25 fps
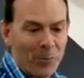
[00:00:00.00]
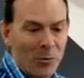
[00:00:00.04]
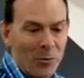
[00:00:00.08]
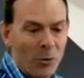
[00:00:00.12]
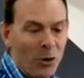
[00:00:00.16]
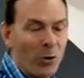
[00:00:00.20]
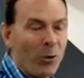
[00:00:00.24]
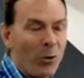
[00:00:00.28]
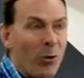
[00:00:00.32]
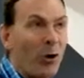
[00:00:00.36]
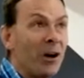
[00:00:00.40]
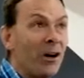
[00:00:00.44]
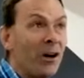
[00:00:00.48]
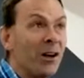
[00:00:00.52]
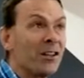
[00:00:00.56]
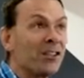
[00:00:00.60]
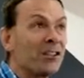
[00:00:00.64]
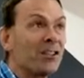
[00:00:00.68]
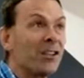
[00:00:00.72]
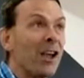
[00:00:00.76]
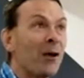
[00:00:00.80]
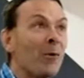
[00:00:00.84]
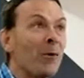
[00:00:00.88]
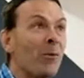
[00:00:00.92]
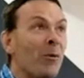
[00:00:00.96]
What I wanted to
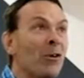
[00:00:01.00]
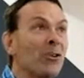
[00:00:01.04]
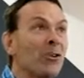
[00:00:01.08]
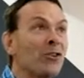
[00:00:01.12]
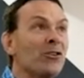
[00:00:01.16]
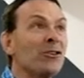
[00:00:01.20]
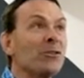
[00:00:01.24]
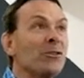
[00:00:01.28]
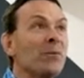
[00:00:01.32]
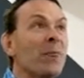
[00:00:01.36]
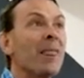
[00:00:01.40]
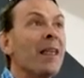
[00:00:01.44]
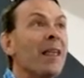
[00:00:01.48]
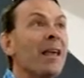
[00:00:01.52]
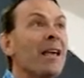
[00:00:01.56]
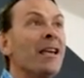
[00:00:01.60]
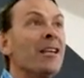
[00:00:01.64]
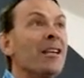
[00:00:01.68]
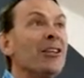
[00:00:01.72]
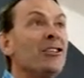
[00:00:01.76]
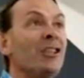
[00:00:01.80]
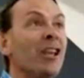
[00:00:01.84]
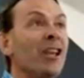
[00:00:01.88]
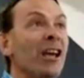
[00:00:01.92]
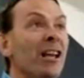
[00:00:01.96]
say was,
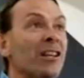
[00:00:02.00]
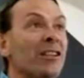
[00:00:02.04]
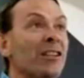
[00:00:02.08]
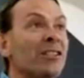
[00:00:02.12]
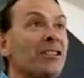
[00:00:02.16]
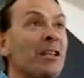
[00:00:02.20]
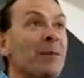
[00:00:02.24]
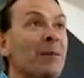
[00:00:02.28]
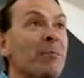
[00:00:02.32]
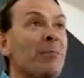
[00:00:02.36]
jealousy